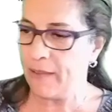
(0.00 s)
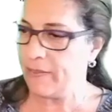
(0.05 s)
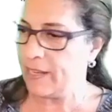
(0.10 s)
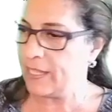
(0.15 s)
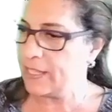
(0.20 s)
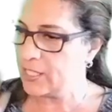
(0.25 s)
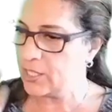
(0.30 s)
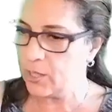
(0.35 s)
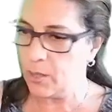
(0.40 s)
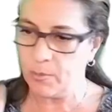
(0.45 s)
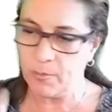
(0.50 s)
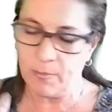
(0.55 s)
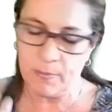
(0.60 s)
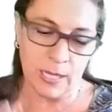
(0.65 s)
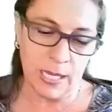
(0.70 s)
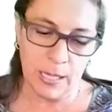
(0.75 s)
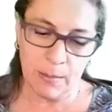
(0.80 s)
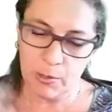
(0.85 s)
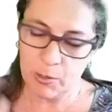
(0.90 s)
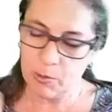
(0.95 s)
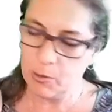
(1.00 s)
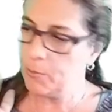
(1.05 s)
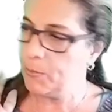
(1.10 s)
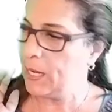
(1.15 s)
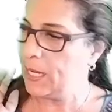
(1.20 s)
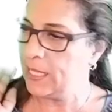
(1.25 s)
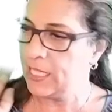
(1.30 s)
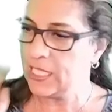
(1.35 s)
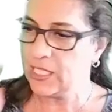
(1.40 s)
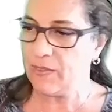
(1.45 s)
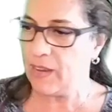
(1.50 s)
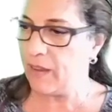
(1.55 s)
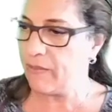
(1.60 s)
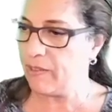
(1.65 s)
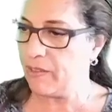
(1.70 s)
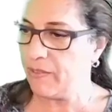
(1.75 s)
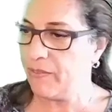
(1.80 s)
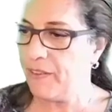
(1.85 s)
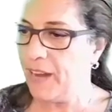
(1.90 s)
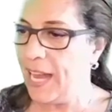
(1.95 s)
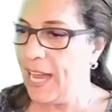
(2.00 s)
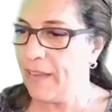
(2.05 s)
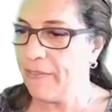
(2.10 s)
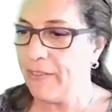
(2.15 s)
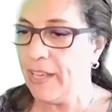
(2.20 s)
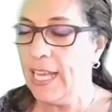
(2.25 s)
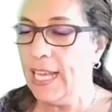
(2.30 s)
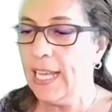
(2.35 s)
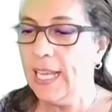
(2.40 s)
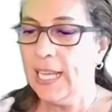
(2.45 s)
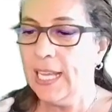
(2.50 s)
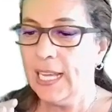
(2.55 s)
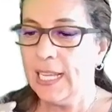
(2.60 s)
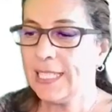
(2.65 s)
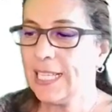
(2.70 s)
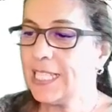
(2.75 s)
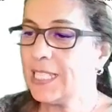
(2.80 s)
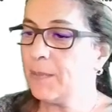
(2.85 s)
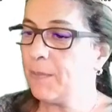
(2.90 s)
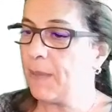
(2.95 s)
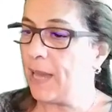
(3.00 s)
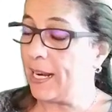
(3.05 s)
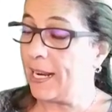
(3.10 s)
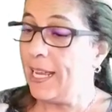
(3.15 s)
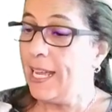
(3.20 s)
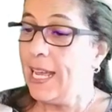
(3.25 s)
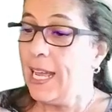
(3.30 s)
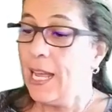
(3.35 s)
others go between minus 5 and 5. It doesn't matter.